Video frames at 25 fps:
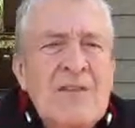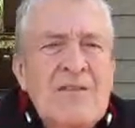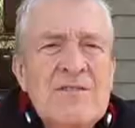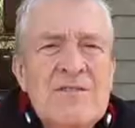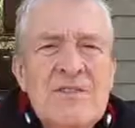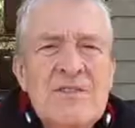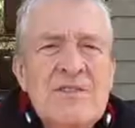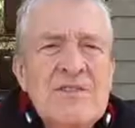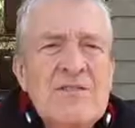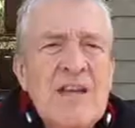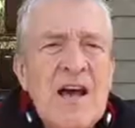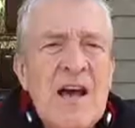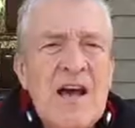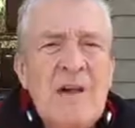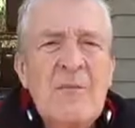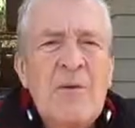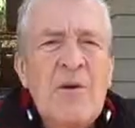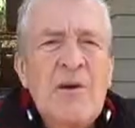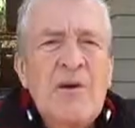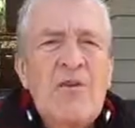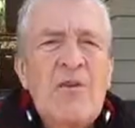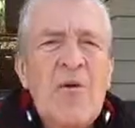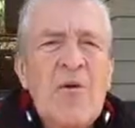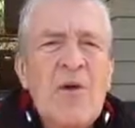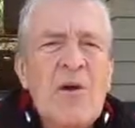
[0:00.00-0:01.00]
she's got to be
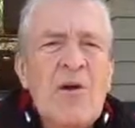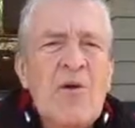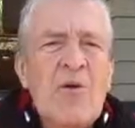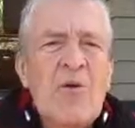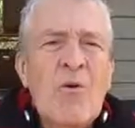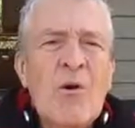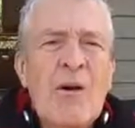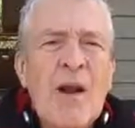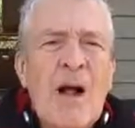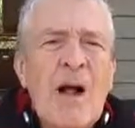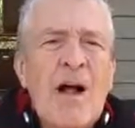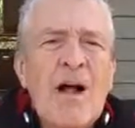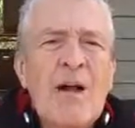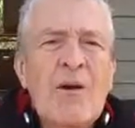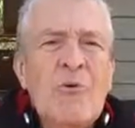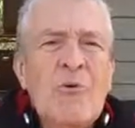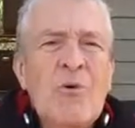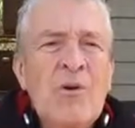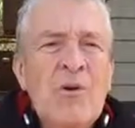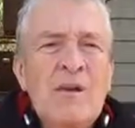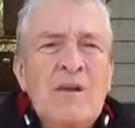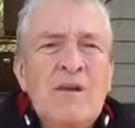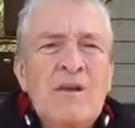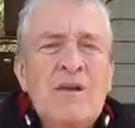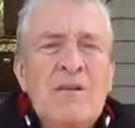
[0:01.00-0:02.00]
in court or I
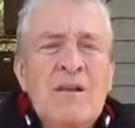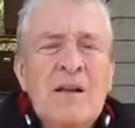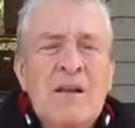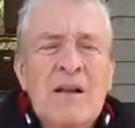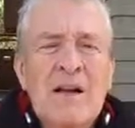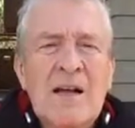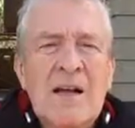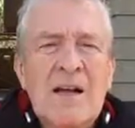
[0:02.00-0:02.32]
will